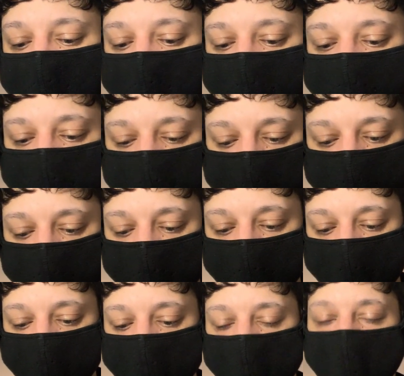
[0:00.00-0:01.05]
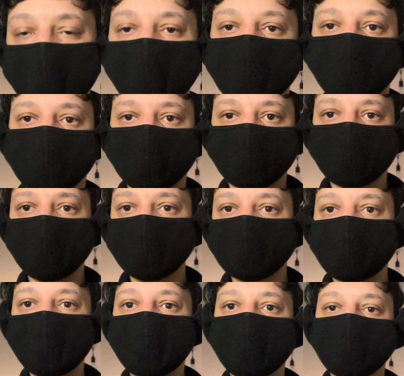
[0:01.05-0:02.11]
So we're going to prepare some
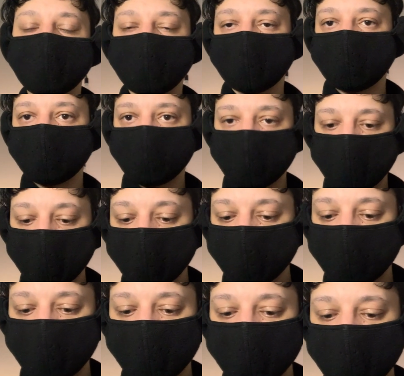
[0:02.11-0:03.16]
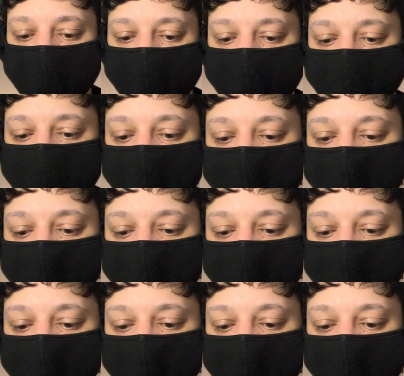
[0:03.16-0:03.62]
things now to go on holiday.